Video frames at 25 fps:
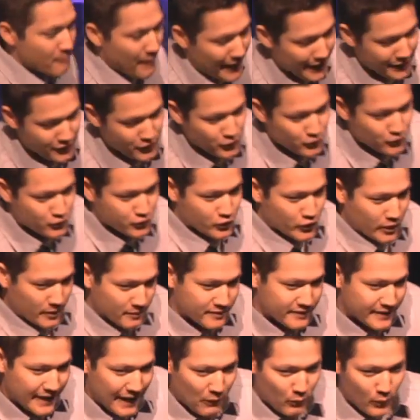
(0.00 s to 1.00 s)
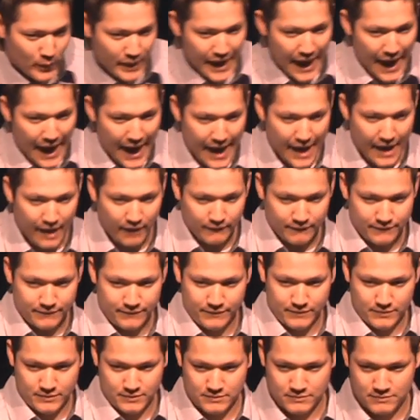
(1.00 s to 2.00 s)
manuscripts that we have?
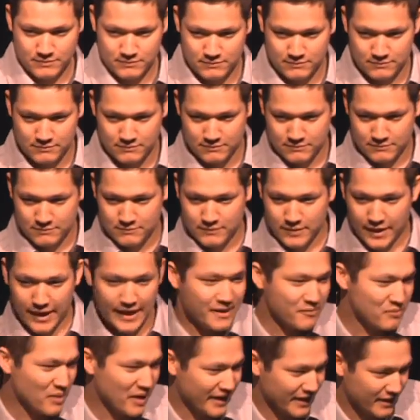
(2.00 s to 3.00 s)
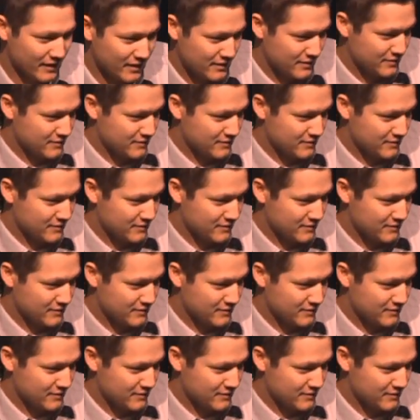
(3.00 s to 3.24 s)
Anybody?